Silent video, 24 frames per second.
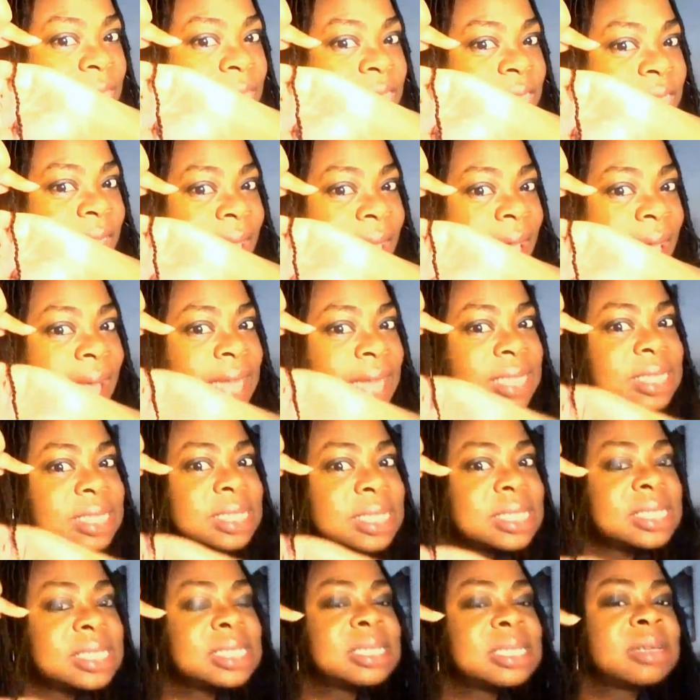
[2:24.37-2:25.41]
that
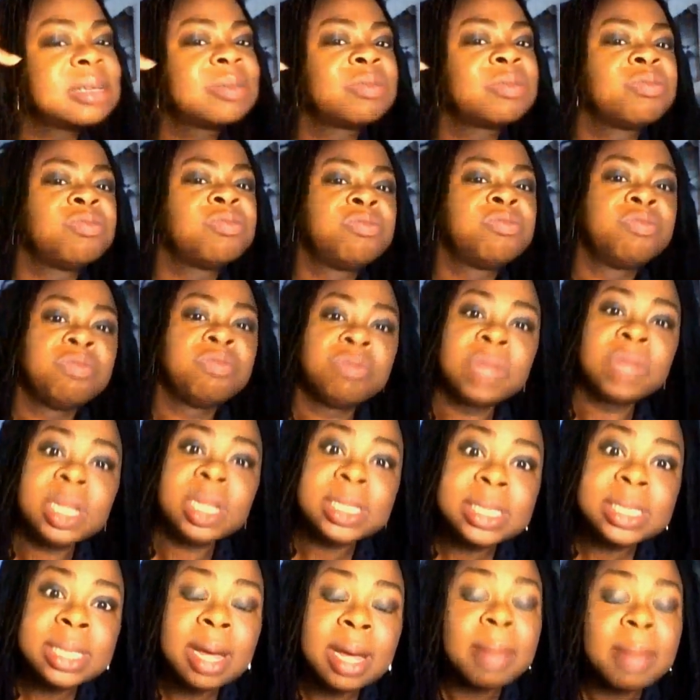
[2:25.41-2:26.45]

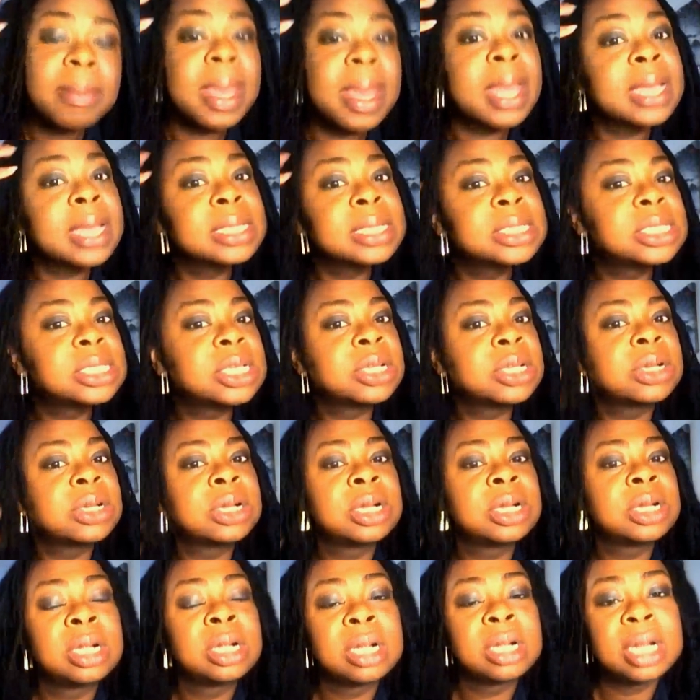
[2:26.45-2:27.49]
some may
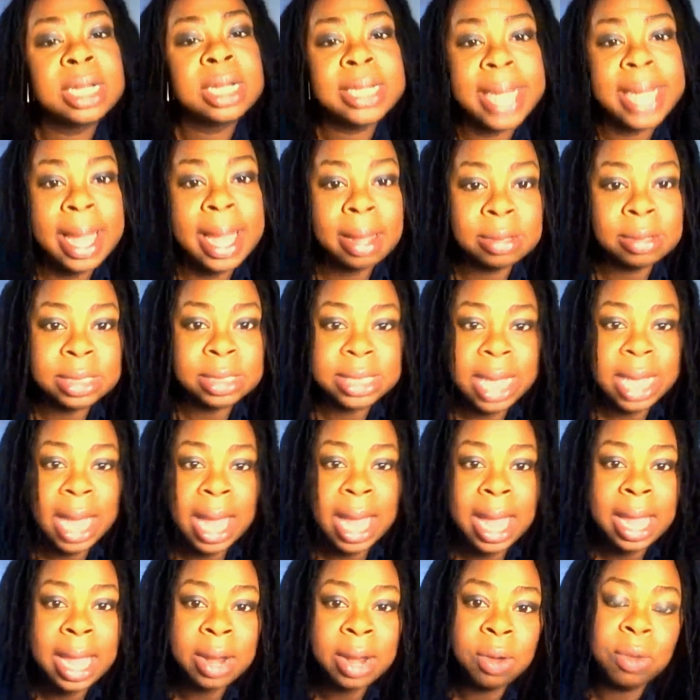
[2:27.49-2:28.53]
consider a
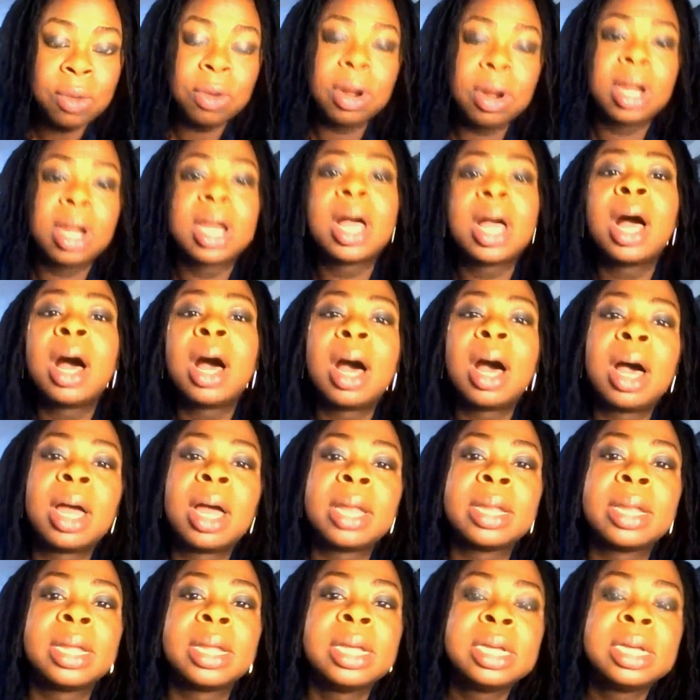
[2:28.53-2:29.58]
downside or a
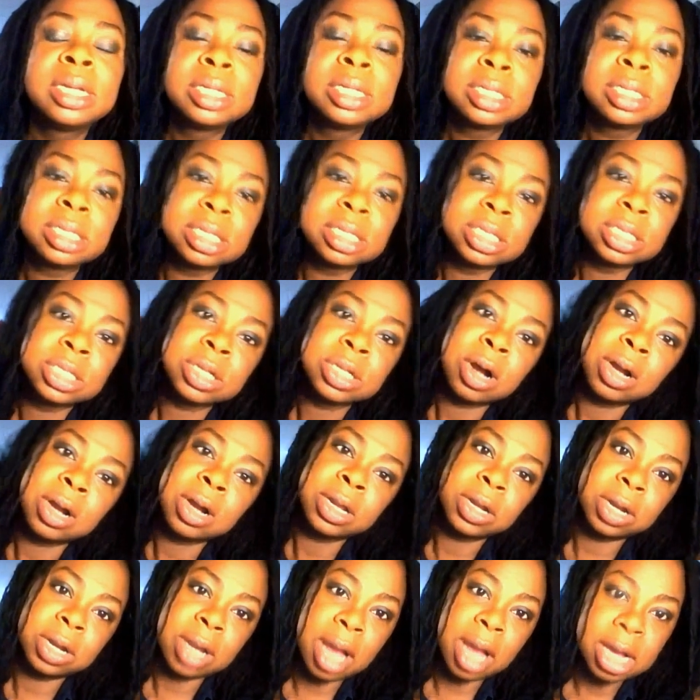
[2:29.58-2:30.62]
con to
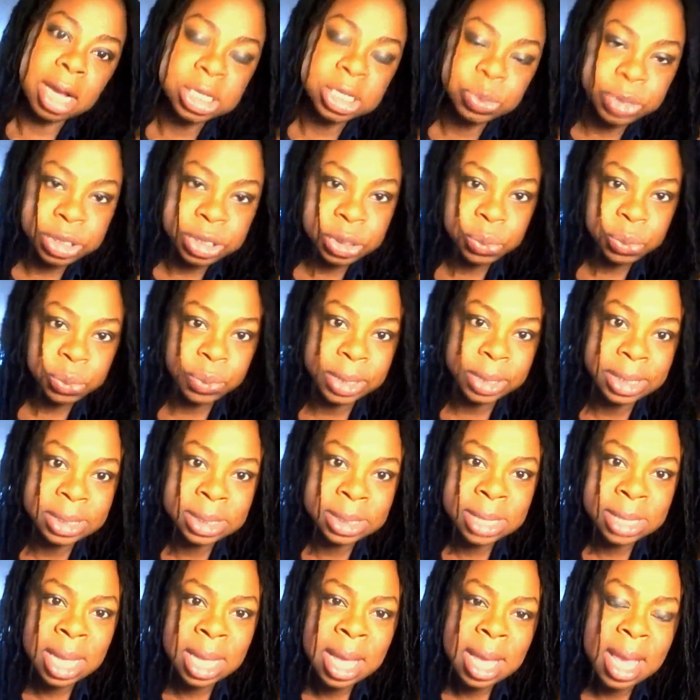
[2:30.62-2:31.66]
starting your locks with
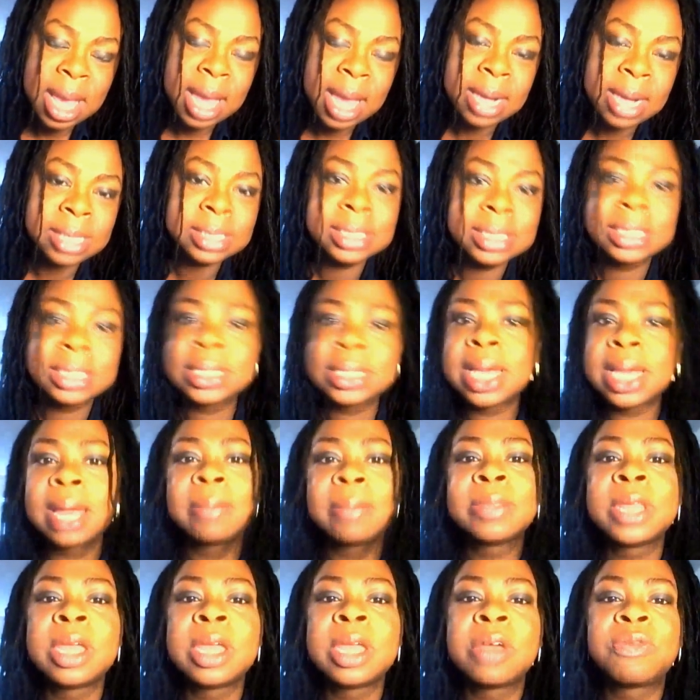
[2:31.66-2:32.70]
twists. And it's the
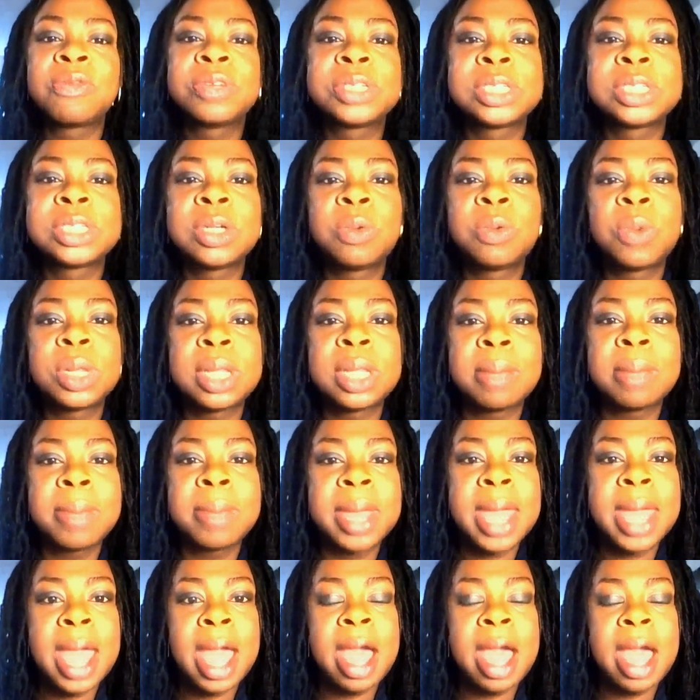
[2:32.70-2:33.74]
same thing for someone that
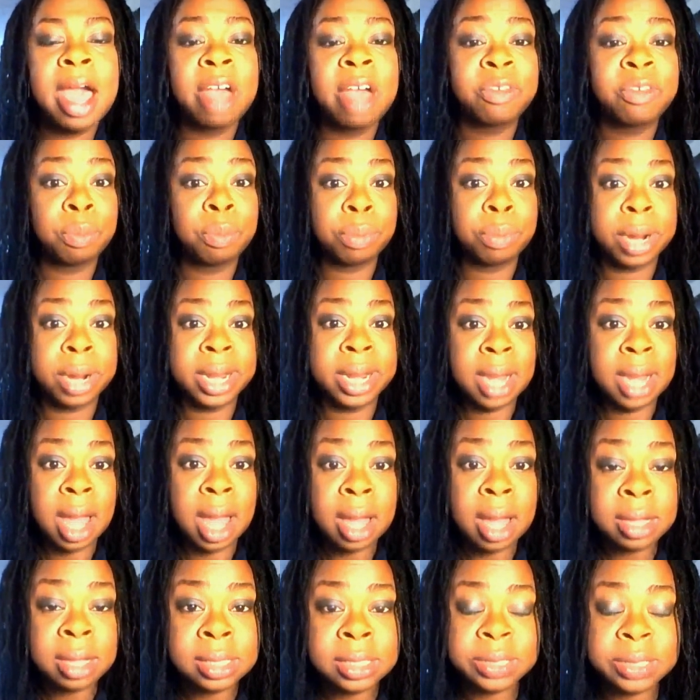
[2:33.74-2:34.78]
may have braid
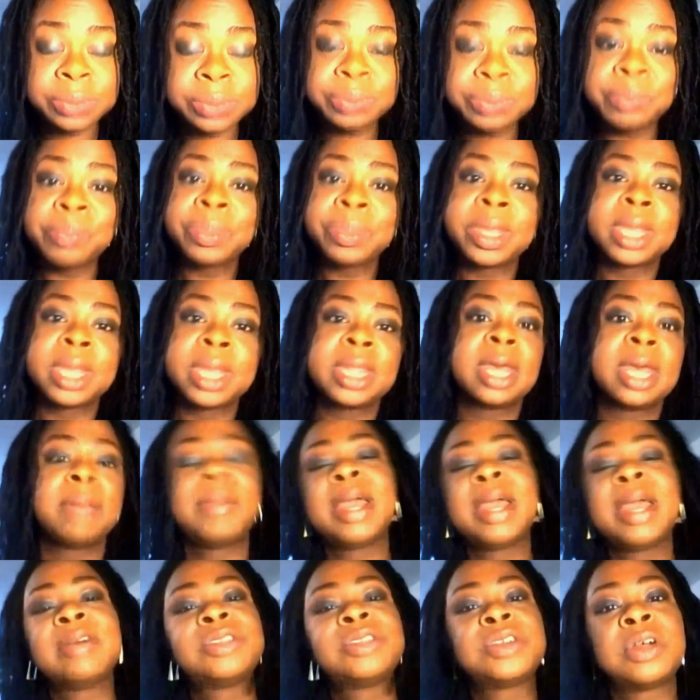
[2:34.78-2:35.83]
locks, that
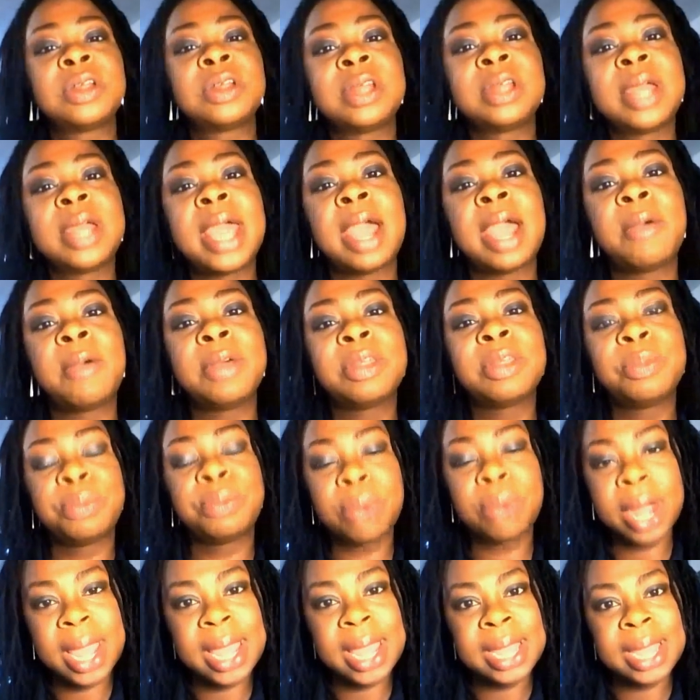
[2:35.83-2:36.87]
may have started their hair with
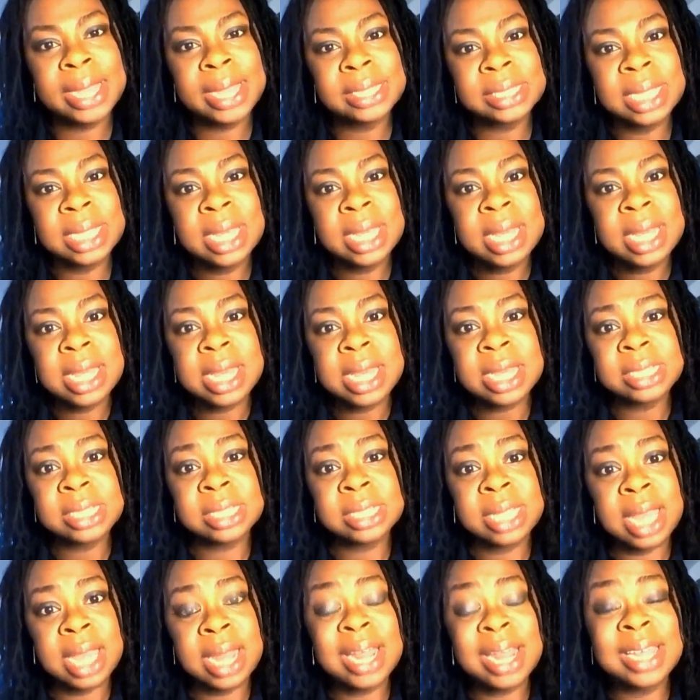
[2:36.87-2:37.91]
braids, is
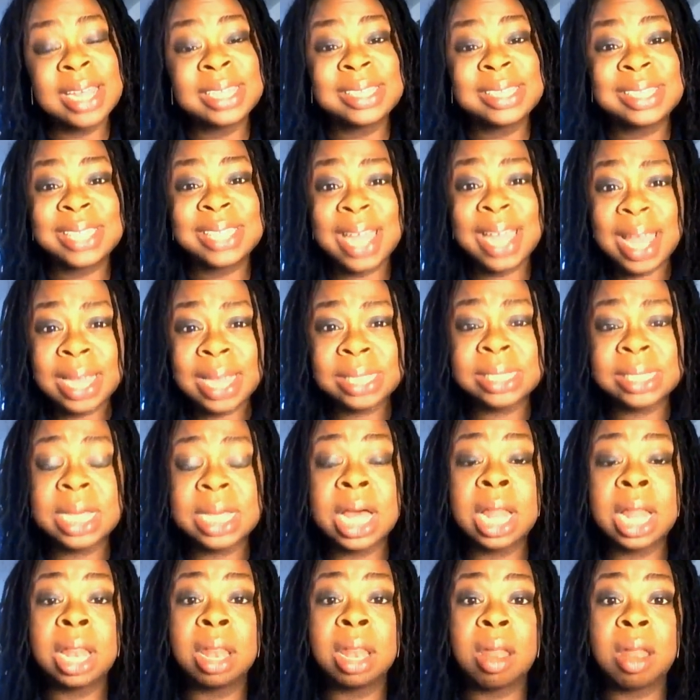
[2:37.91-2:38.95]
that it takes
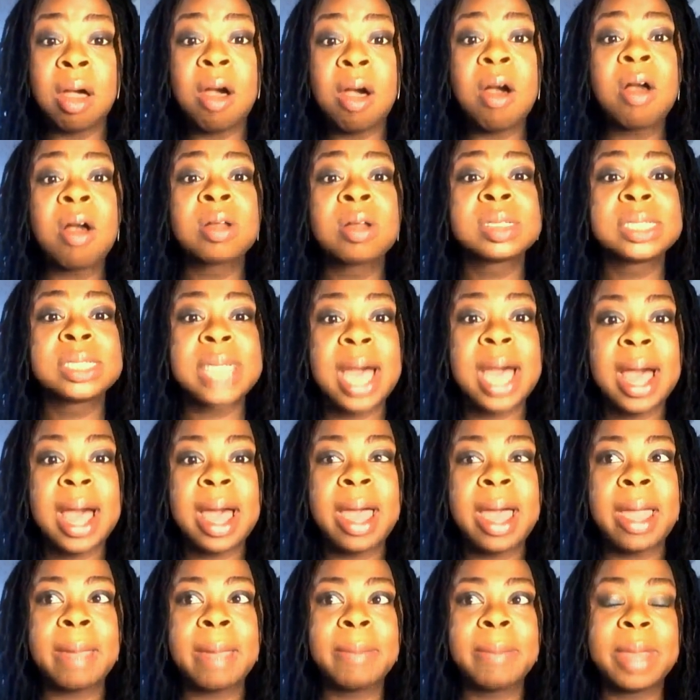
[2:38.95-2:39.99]
a long
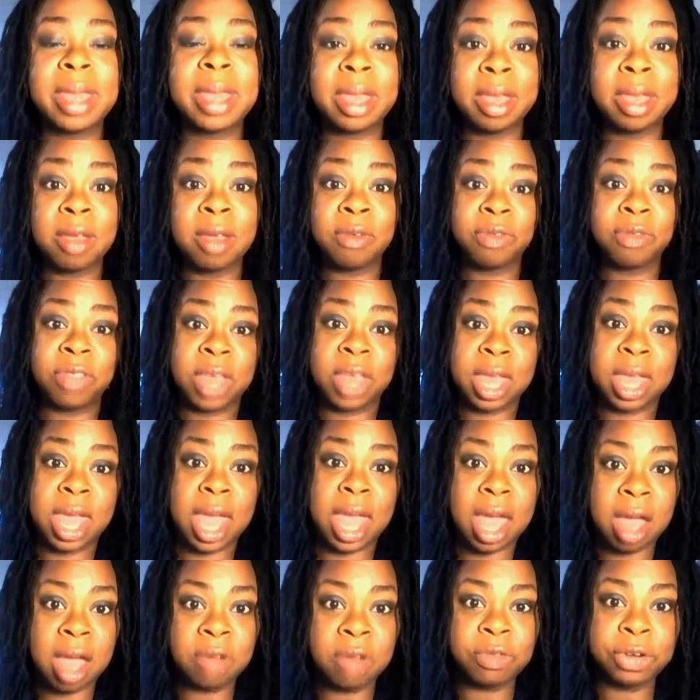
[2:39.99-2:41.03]
time, if they
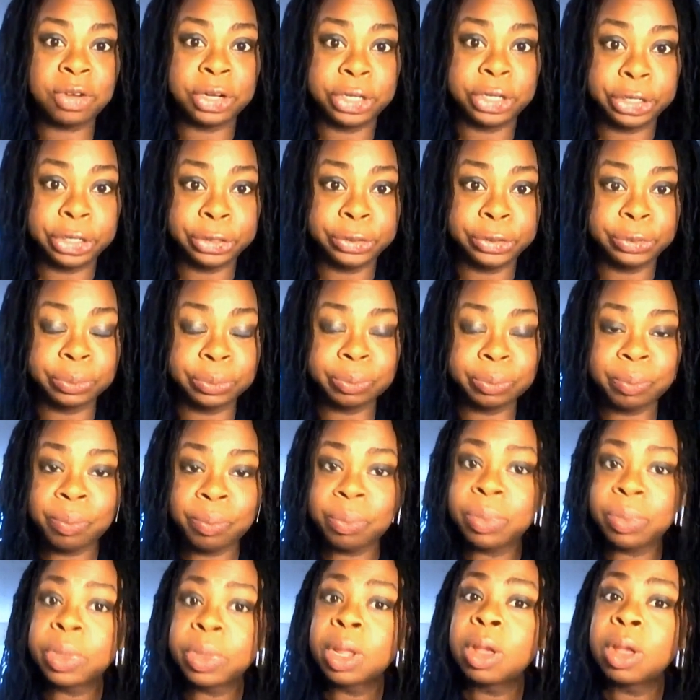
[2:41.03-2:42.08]
ever do,
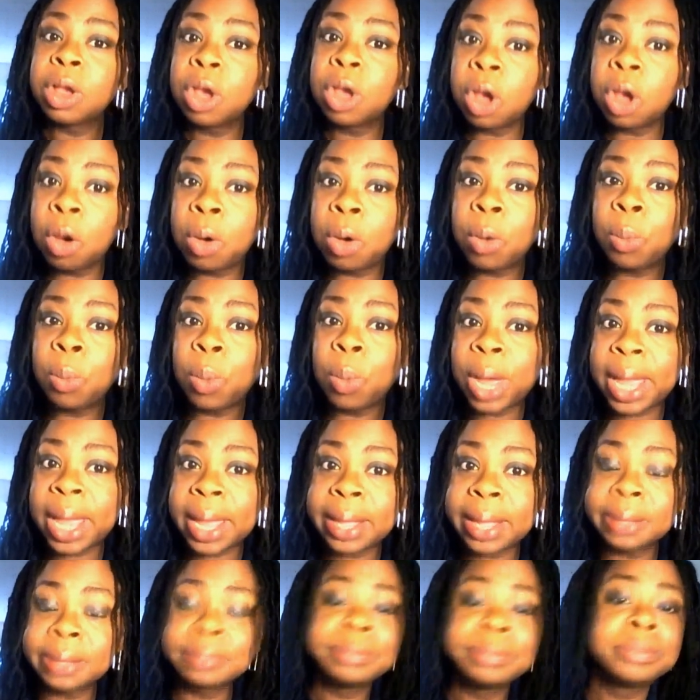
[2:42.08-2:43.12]
go
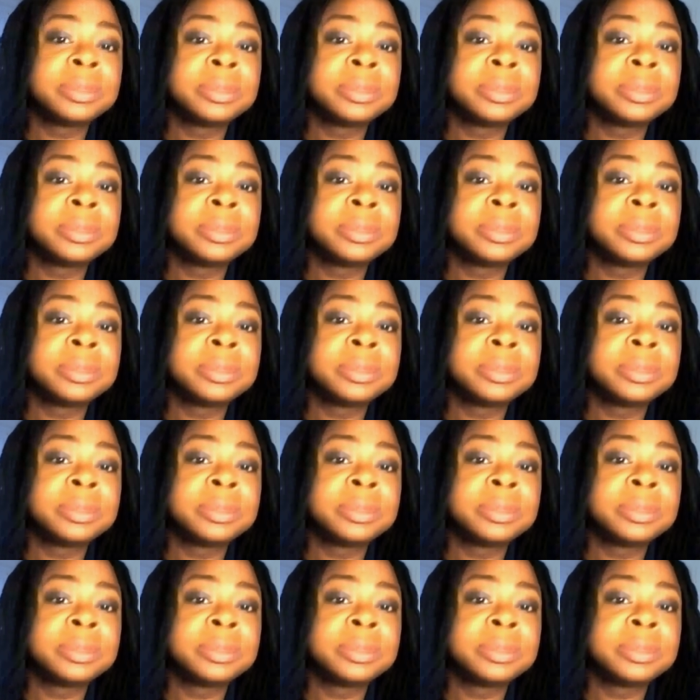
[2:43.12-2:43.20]
away.